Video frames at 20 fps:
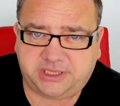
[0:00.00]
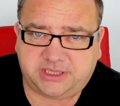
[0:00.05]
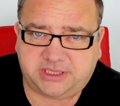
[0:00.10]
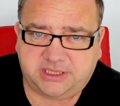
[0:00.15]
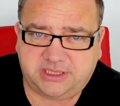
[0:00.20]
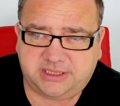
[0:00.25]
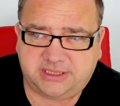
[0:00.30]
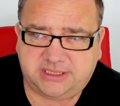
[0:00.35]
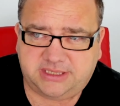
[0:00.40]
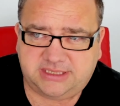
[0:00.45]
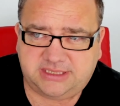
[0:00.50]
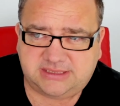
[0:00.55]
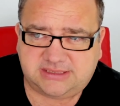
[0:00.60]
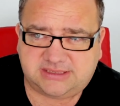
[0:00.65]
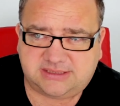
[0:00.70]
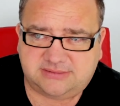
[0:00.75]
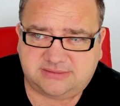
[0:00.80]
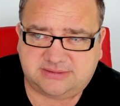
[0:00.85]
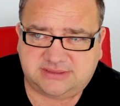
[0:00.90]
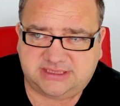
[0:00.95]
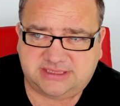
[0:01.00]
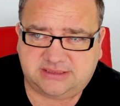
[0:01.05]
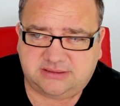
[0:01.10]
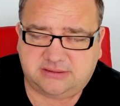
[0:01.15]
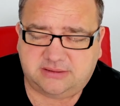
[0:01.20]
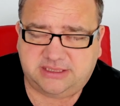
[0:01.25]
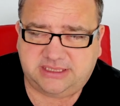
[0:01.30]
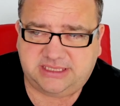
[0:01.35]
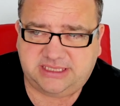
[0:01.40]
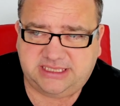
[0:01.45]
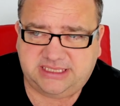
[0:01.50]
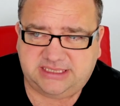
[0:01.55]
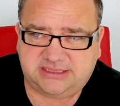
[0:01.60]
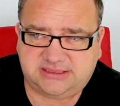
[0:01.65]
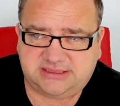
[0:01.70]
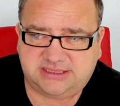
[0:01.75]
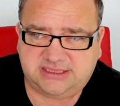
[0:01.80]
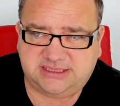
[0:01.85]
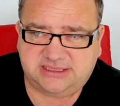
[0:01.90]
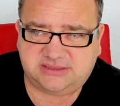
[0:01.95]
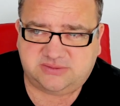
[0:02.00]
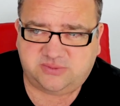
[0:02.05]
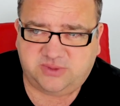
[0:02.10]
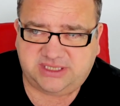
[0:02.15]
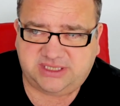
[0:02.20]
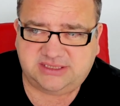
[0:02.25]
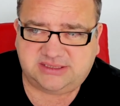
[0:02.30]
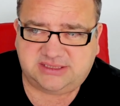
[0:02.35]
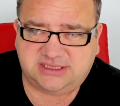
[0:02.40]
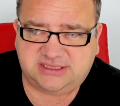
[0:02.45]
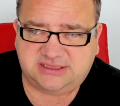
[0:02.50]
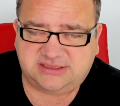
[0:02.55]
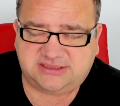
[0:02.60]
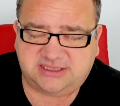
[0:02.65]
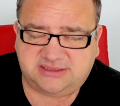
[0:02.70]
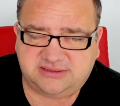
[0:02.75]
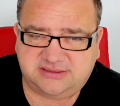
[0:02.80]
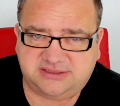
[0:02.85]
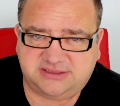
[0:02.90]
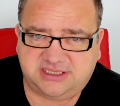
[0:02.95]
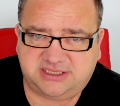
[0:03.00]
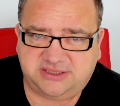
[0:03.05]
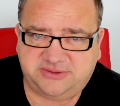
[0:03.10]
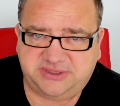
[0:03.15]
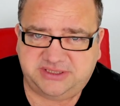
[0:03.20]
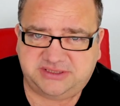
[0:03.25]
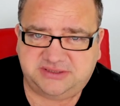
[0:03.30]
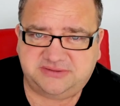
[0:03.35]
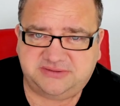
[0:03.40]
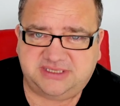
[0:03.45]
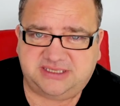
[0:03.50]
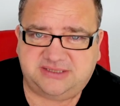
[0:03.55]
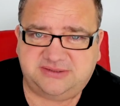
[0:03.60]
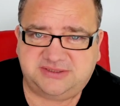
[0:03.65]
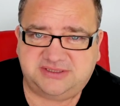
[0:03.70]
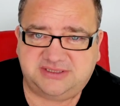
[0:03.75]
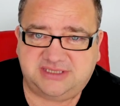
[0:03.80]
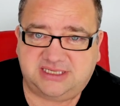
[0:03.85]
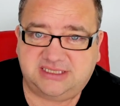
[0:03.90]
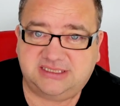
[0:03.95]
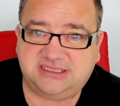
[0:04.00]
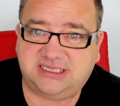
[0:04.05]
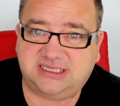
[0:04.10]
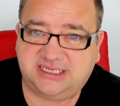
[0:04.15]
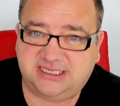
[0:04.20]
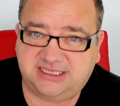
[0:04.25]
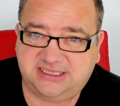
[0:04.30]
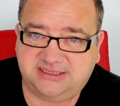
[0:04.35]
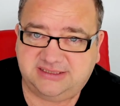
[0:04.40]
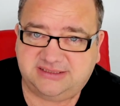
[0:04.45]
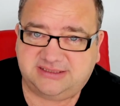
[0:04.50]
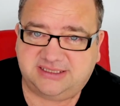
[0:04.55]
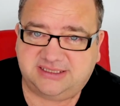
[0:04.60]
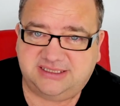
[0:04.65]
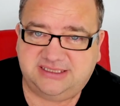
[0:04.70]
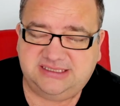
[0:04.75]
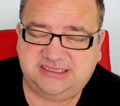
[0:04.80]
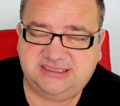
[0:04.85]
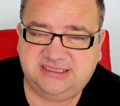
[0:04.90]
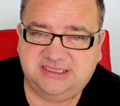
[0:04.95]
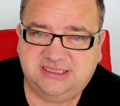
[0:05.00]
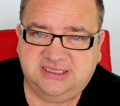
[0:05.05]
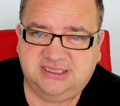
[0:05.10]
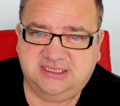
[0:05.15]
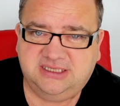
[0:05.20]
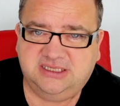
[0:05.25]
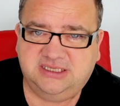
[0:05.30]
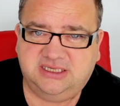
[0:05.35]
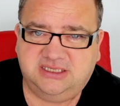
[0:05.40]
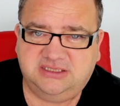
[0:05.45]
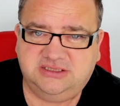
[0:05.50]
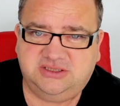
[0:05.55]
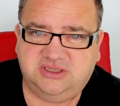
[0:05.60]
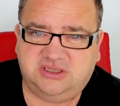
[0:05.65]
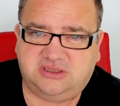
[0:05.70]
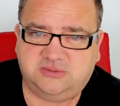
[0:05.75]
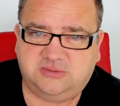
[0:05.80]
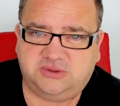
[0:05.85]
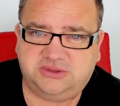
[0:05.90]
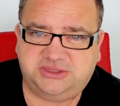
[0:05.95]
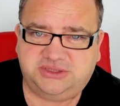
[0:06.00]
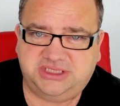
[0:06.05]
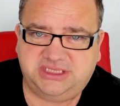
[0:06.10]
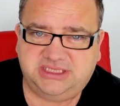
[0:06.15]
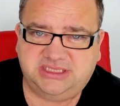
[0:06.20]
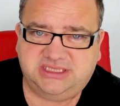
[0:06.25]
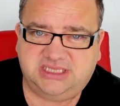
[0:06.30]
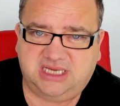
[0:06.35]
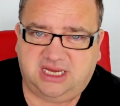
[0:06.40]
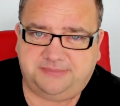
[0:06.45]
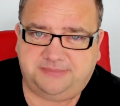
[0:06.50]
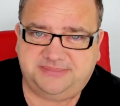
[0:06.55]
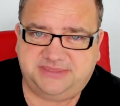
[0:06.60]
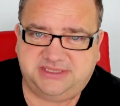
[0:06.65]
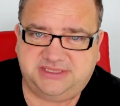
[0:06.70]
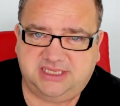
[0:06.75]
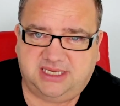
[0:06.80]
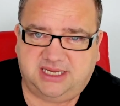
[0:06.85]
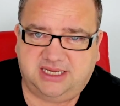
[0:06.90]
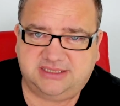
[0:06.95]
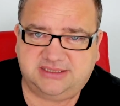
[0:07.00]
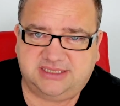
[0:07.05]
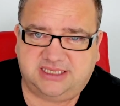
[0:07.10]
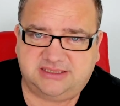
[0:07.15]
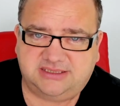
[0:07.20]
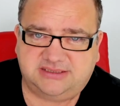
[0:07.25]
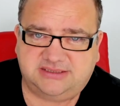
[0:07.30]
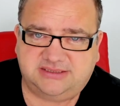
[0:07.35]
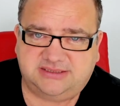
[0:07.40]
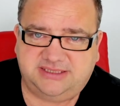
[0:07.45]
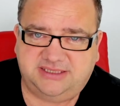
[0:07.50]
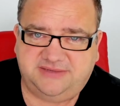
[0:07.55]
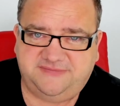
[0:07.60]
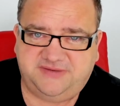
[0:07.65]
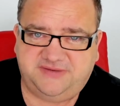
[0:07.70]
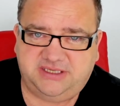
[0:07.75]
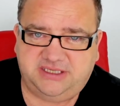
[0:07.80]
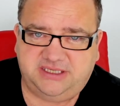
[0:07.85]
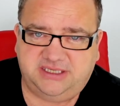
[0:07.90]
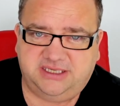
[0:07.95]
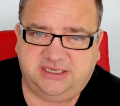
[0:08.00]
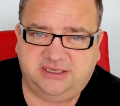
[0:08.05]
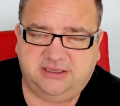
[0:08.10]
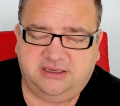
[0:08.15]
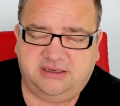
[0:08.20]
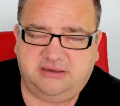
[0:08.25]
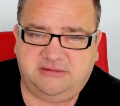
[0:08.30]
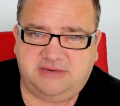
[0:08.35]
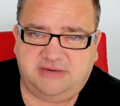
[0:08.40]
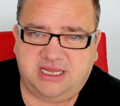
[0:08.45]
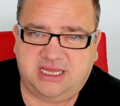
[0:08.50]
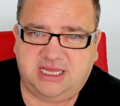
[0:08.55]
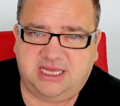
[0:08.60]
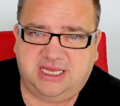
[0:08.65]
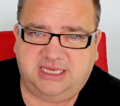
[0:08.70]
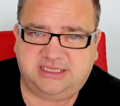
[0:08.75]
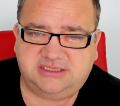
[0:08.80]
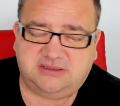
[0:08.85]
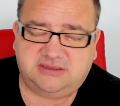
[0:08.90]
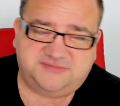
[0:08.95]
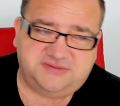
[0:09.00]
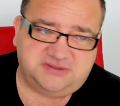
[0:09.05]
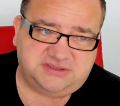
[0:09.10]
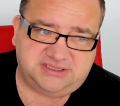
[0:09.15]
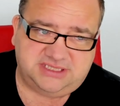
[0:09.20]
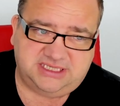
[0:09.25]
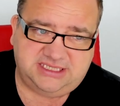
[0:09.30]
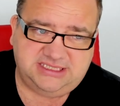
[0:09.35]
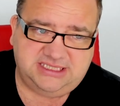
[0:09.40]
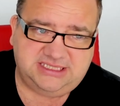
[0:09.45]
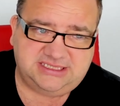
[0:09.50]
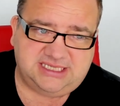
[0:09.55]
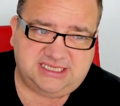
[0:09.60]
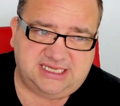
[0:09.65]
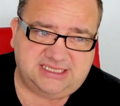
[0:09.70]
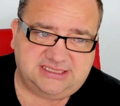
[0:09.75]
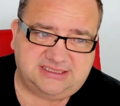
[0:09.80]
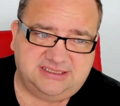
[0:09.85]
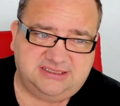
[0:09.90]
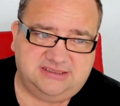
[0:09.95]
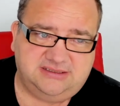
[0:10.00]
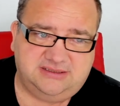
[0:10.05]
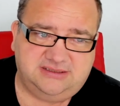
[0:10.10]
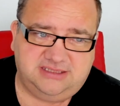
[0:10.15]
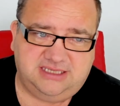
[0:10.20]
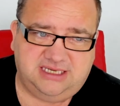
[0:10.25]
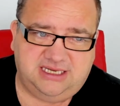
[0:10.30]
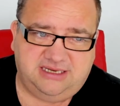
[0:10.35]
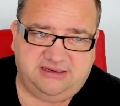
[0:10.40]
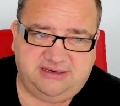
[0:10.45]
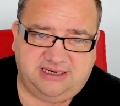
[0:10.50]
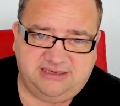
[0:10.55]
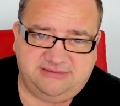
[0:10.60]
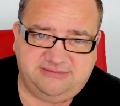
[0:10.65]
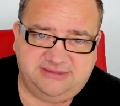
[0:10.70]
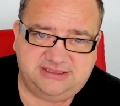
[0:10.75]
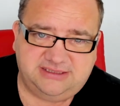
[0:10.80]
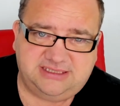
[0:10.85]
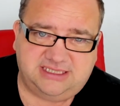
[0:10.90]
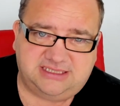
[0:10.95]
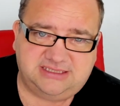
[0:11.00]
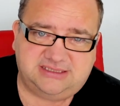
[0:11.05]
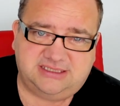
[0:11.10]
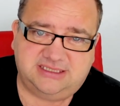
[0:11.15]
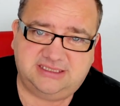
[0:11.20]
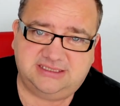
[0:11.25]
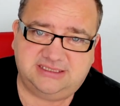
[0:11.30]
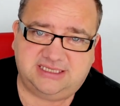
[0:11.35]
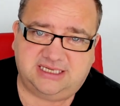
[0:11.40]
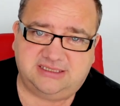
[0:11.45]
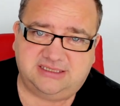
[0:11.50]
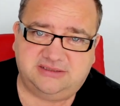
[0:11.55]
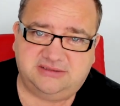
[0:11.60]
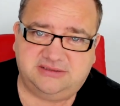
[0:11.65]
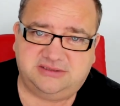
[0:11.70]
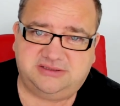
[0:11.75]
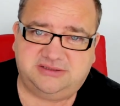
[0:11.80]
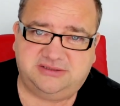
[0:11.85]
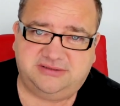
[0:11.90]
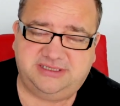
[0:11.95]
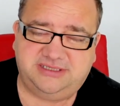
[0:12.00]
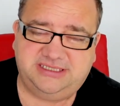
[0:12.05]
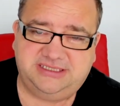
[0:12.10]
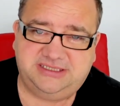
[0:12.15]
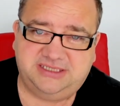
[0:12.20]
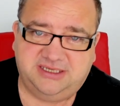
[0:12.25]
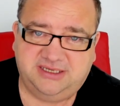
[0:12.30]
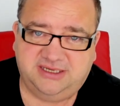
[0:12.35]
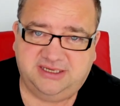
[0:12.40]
guys, how's it going? It is Wednesday, the 10th of January, 2018, and you're watching KopTalk, that TV. All right. So I've just seen this article there, right, which says that Daniel Sturridge